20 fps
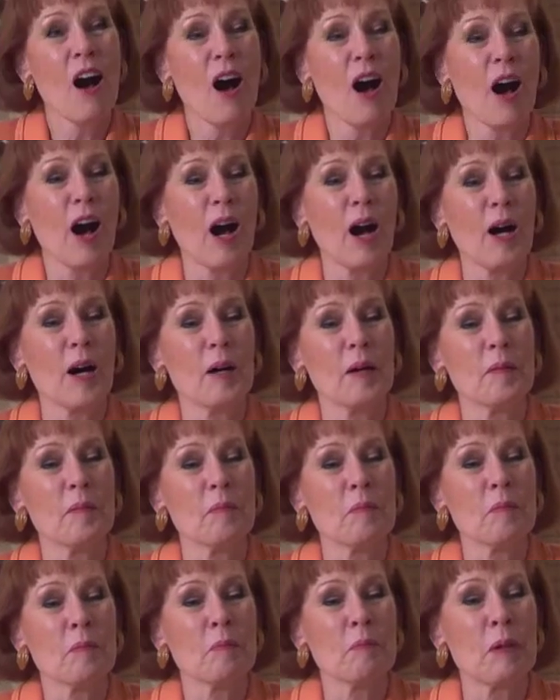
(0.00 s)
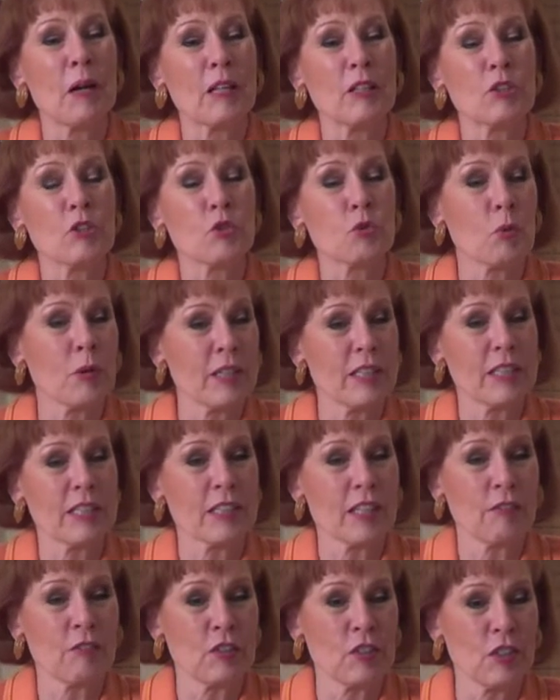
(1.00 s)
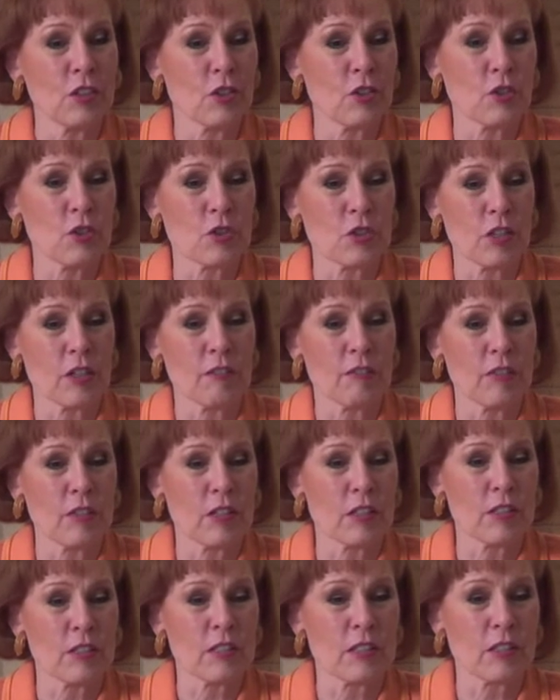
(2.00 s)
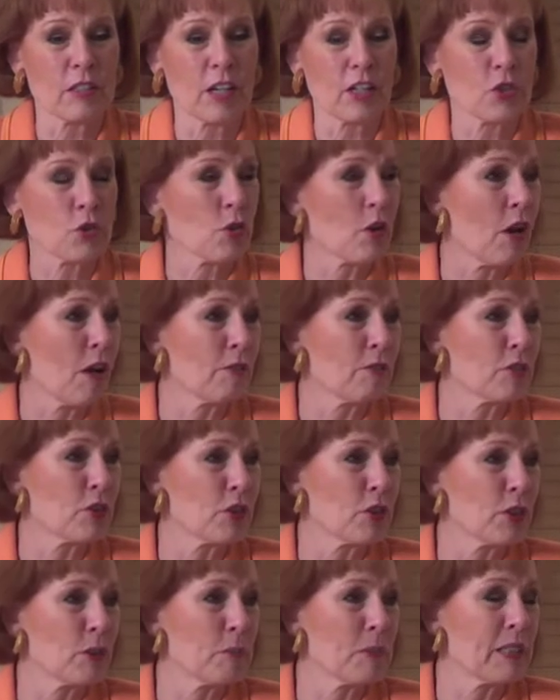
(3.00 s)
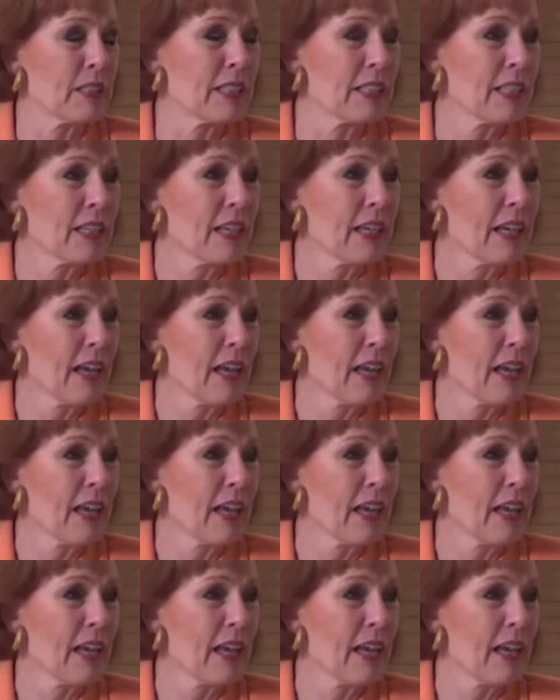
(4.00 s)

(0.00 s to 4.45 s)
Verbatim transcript: Um, but 27 years of the Sinatra Golf Tournament,